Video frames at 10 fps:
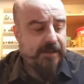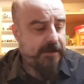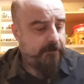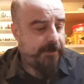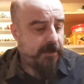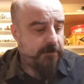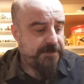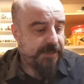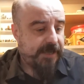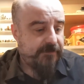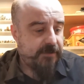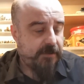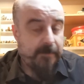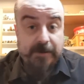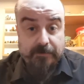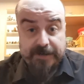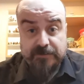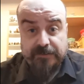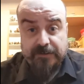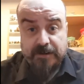and bung them together. I mean, you're not
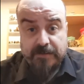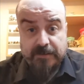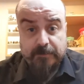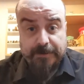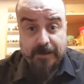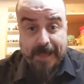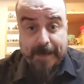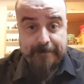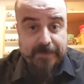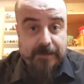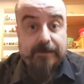interested in any of this, but I am.